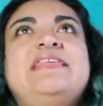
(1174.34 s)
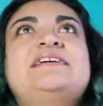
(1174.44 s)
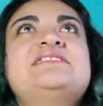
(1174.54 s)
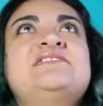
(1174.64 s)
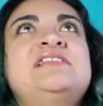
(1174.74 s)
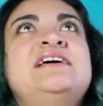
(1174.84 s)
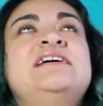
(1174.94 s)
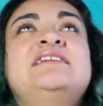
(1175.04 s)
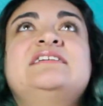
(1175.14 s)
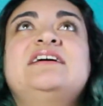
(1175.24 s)
So
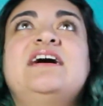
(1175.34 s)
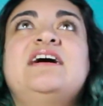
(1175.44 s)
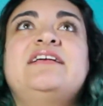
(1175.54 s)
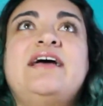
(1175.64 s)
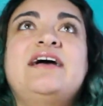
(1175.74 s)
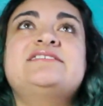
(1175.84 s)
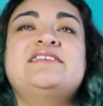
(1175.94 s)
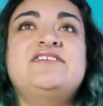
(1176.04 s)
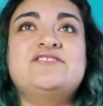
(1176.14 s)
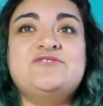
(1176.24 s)
then, yeah, I
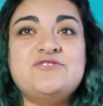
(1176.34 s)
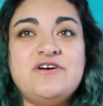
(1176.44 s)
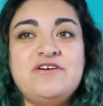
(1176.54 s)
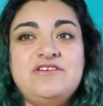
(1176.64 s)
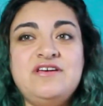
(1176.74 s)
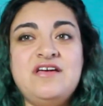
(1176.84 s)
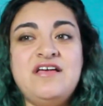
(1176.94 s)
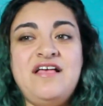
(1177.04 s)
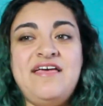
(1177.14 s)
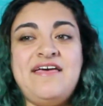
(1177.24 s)
stayed here in Tucson,
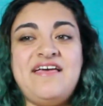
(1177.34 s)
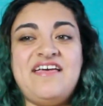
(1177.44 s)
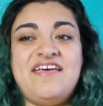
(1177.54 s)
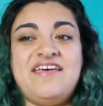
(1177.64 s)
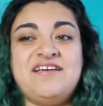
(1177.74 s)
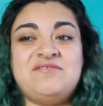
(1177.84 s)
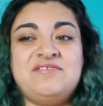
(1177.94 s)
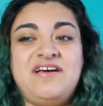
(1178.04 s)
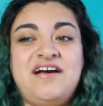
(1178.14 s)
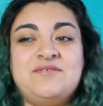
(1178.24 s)

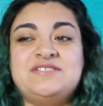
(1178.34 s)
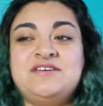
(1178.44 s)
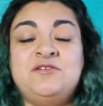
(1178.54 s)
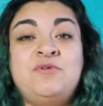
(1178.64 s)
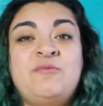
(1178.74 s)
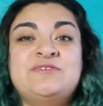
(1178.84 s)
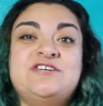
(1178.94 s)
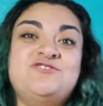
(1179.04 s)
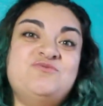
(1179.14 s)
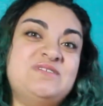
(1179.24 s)
and I was like, you know what, I'm going to
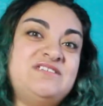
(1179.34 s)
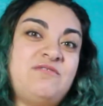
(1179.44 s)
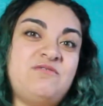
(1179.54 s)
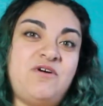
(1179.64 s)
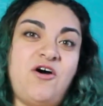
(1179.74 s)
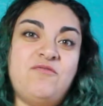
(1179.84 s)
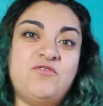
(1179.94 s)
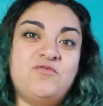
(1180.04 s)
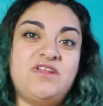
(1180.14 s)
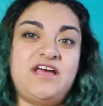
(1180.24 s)
take 2 months off
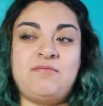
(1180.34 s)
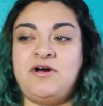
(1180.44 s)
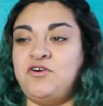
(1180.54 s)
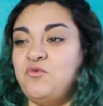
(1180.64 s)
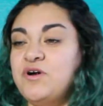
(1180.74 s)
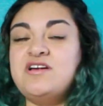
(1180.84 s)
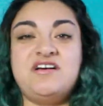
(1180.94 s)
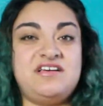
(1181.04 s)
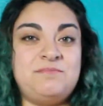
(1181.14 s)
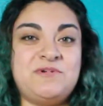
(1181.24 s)
of, like, I'm not going to
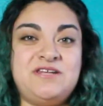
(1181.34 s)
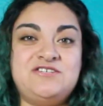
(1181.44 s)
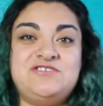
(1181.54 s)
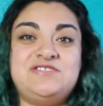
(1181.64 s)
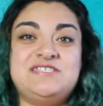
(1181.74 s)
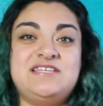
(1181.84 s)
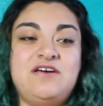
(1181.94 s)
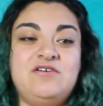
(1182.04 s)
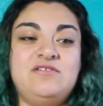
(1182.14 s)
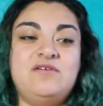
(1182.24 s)
work. I'm going to just
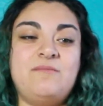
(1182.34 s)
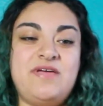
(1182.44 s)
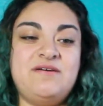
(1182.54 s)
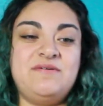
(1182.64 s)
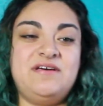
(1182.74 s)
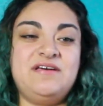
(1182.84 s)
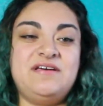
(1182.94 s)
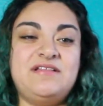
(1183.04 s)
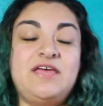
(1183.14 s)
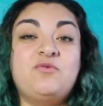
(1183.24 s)
make,
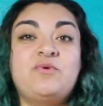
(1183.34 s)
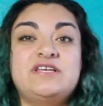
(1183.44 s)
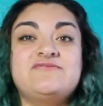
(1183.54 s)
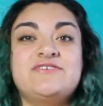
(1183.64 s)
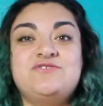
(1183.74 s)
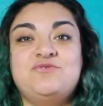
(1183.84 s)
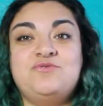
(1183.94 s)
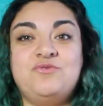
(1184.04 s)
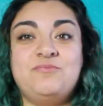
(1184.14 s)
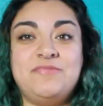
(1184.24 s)
like, rest for
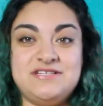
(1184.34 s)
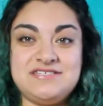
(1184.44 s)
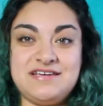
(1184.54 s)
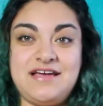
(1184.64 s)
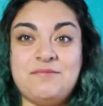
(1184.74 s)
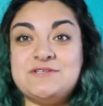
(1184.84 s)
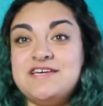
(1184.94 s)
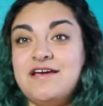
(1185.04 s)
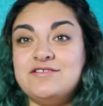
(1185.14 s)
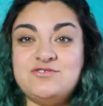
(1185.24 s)
2 months. Like, I'm going to
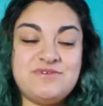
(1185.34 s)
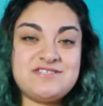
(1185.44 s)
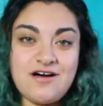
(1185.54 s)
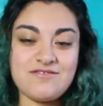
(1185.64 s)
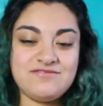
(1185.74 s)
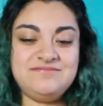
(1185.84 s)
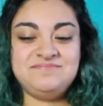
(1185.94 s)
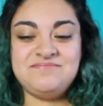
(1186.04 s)
take 2 months off.